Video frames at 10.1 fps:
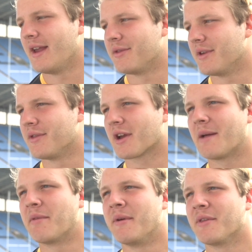it's a
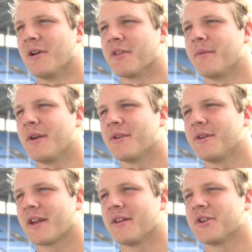club that means a lot to me, so
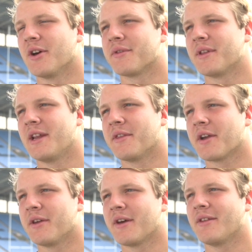to get the chance to lead the
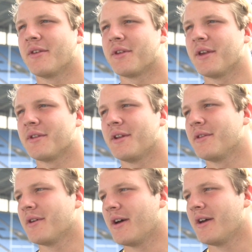guys out this season
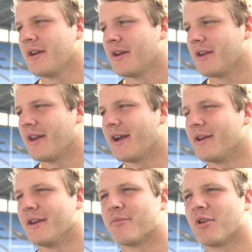
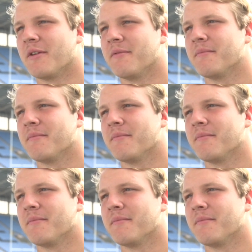is brilliant.